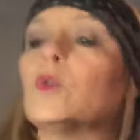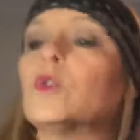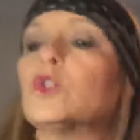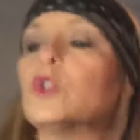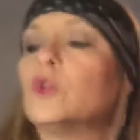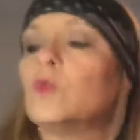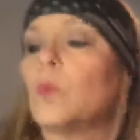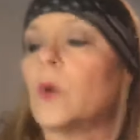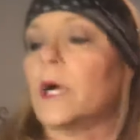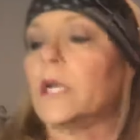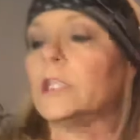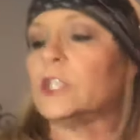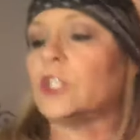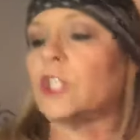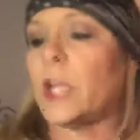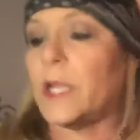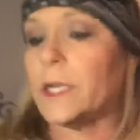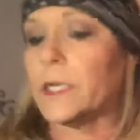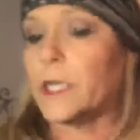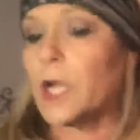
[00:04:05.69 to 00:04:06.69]
to what
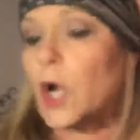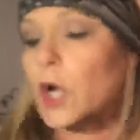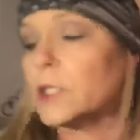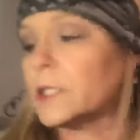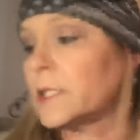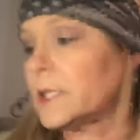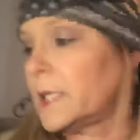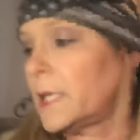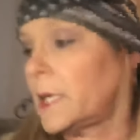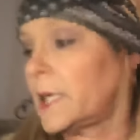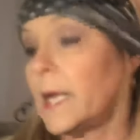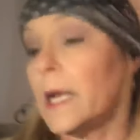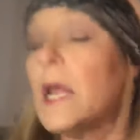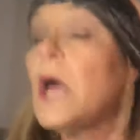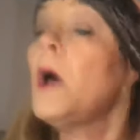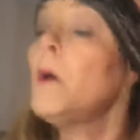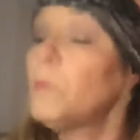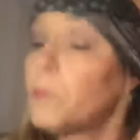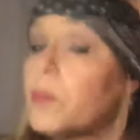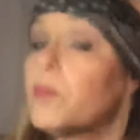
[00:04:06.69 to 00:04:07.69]
Shane Dawson did.
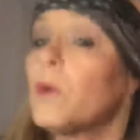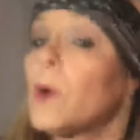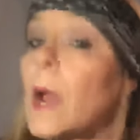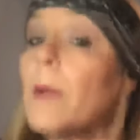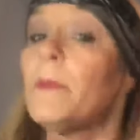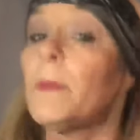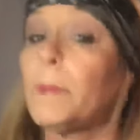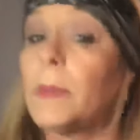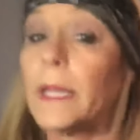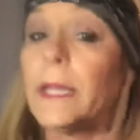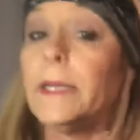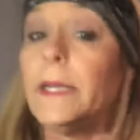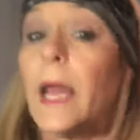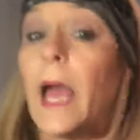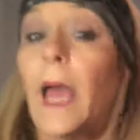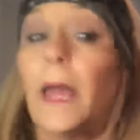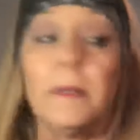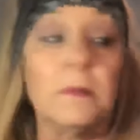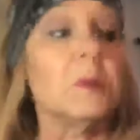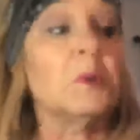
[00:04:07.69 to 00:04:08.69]
Probably
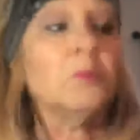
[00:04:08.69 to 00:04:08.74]
not.